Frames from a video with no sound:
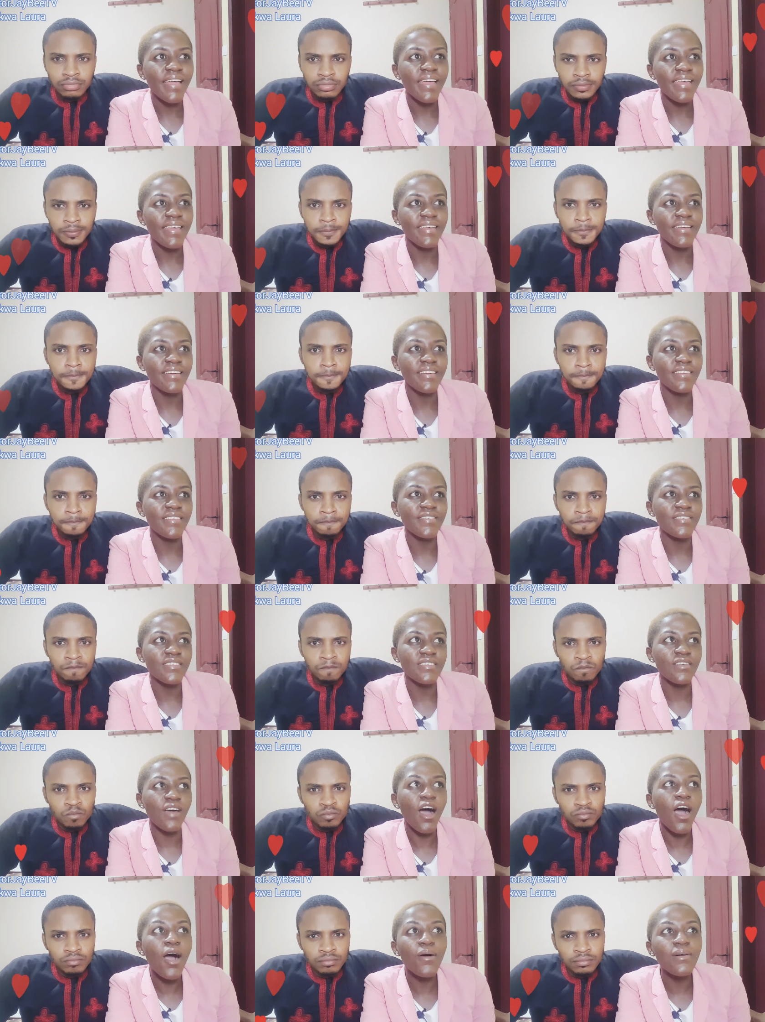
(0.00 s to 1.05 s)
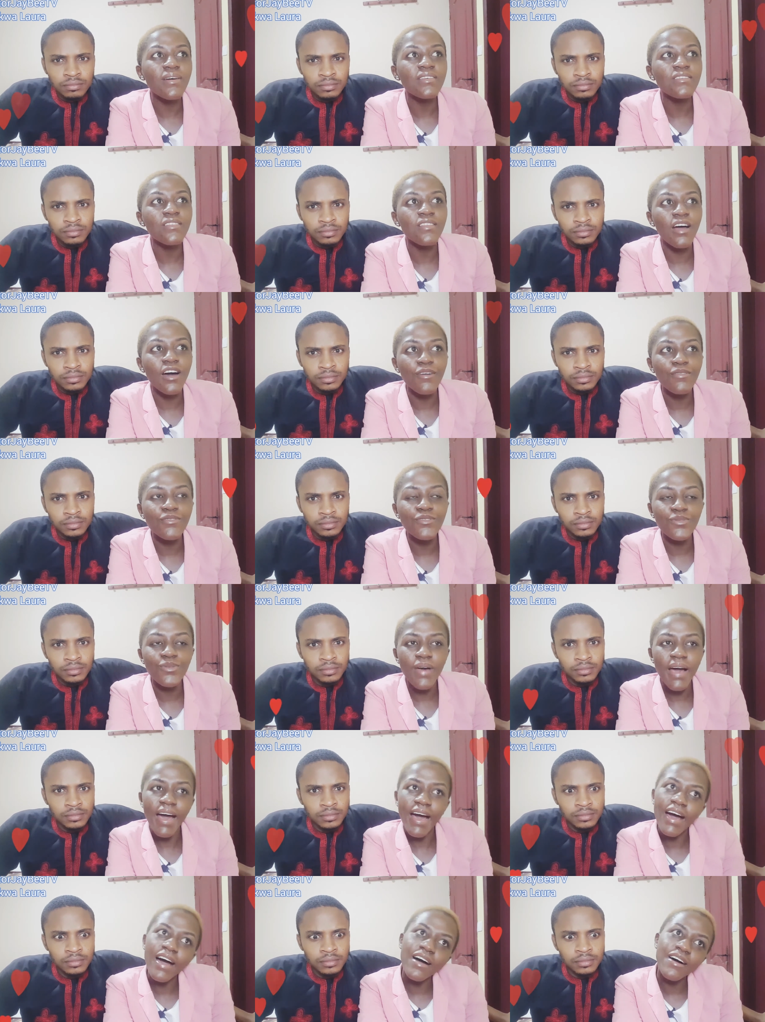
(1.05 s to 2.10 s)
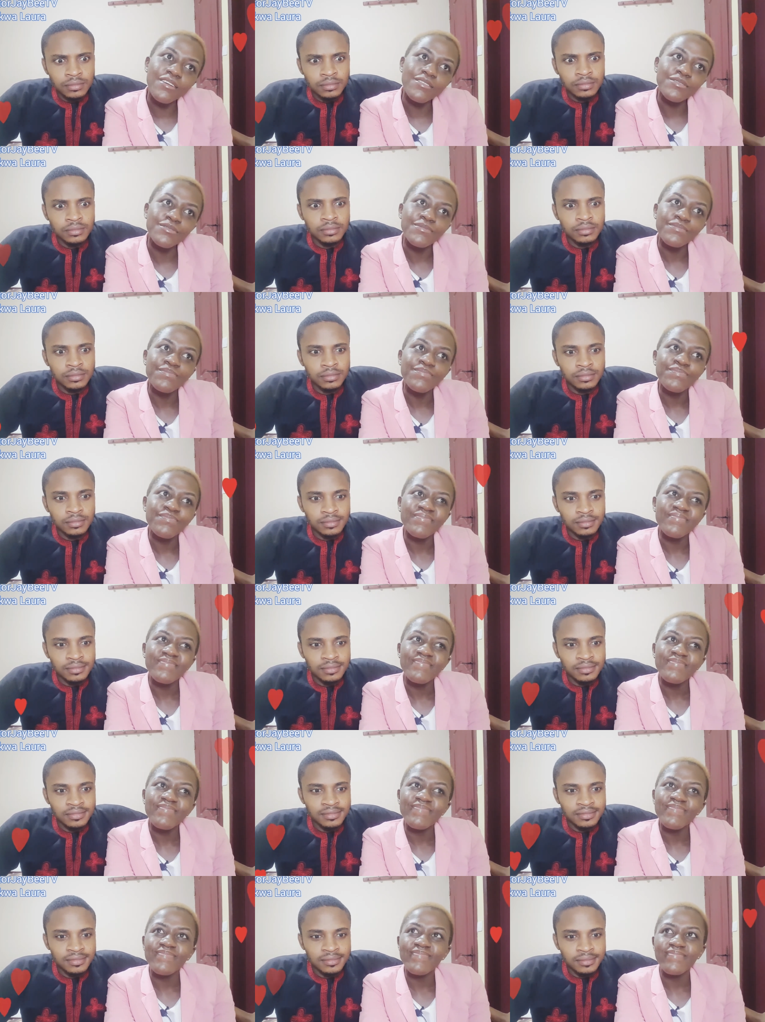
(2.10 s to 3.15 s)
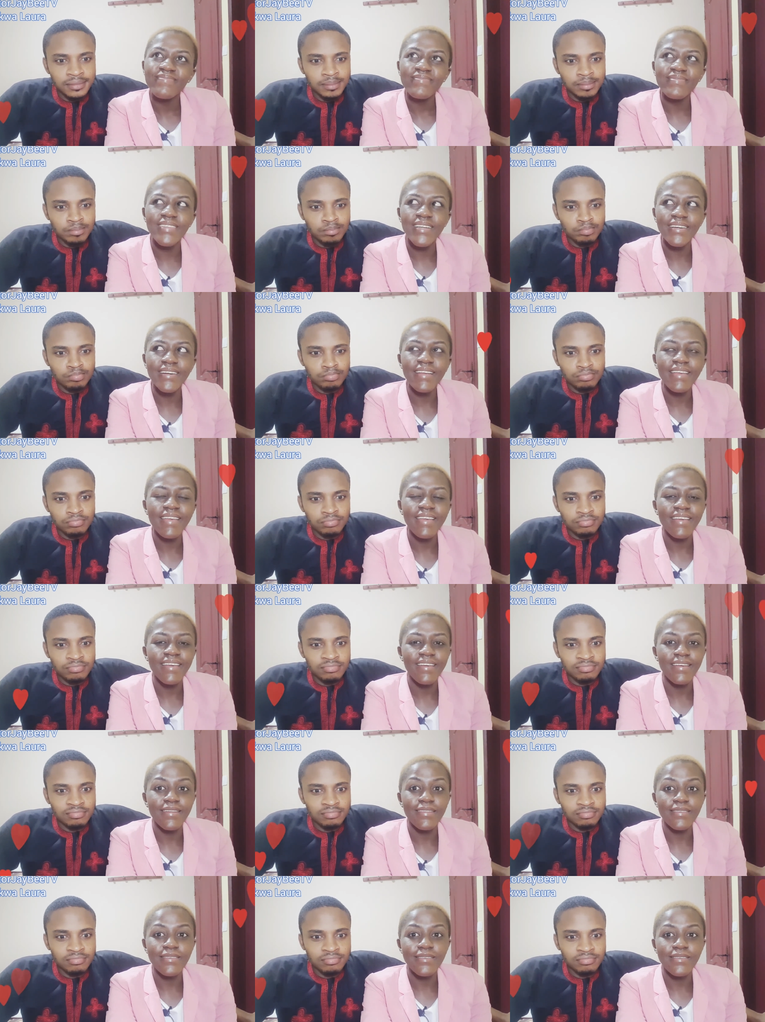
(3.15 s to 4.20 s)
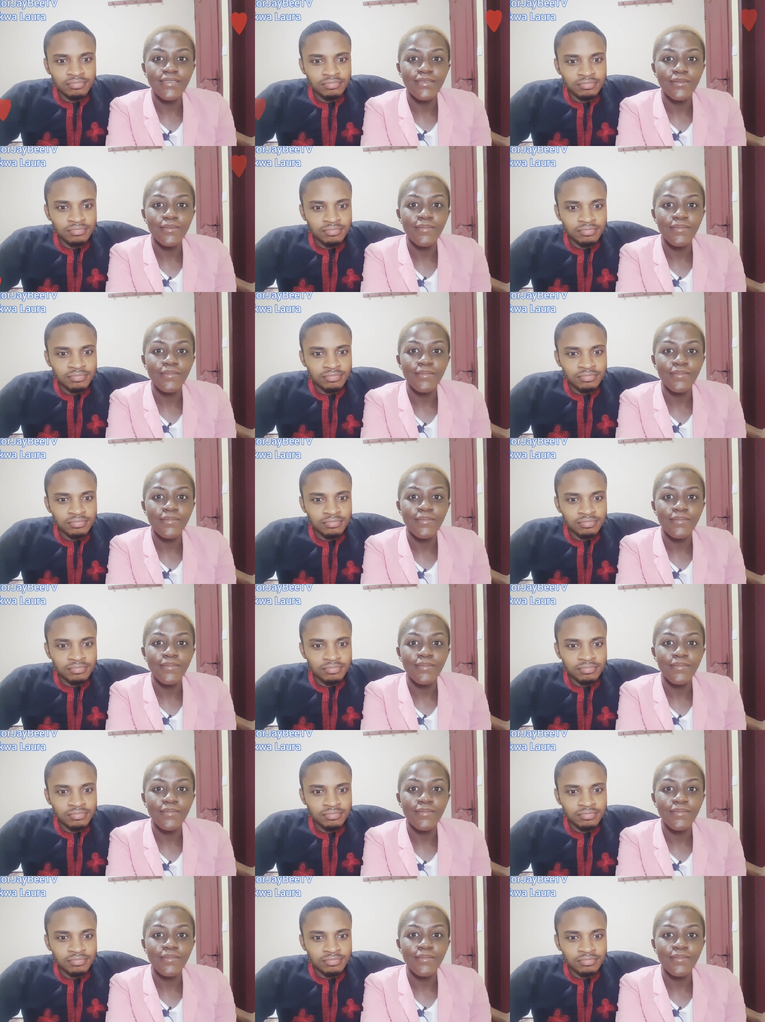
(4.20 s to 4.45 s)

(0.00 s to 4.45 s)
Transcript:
Speaker 1: he's always loved to have 3 kids.